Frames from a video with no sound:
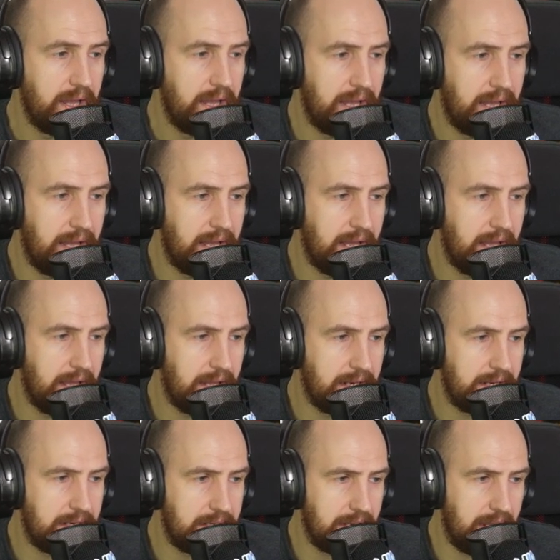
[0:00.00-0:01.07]

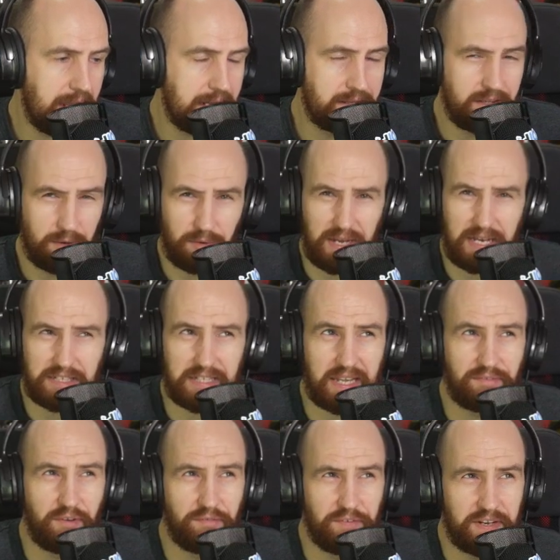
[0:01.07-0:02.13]
And I think we actually
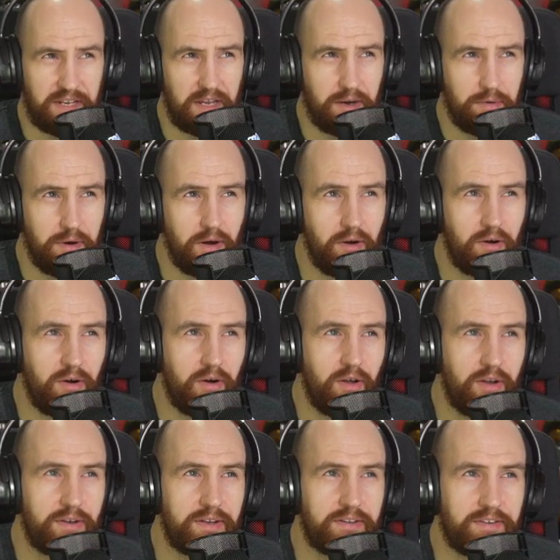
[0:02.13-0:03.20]
have a video
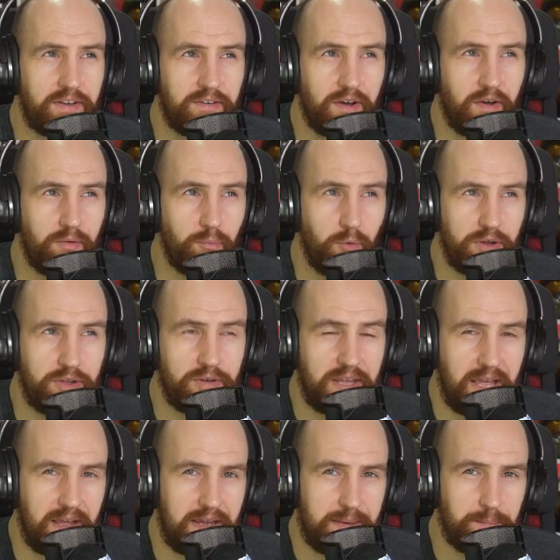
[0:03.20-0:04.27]
on the on what you
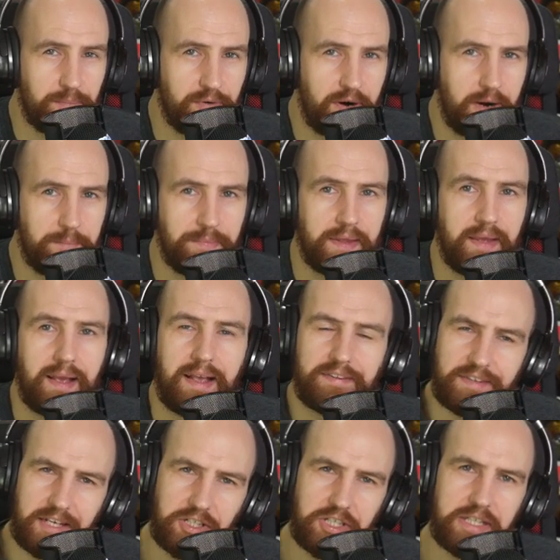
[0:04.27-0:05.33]
get in Pro.
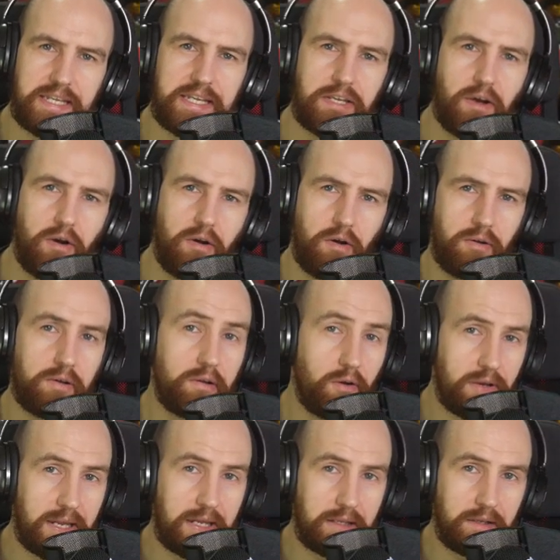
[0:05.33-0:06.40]
Essentially, you're
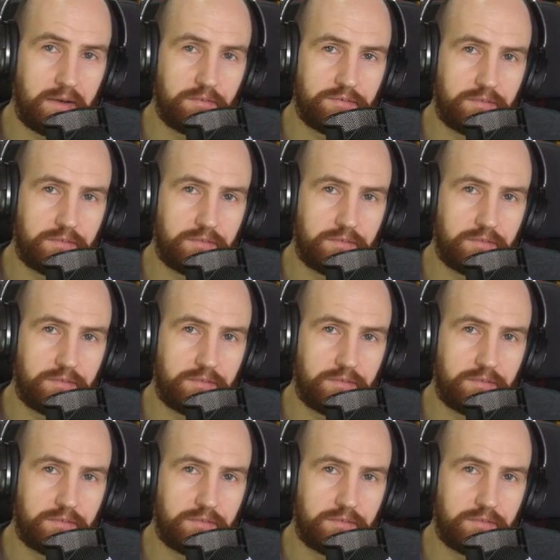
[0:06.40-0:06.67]
unlocking a lot of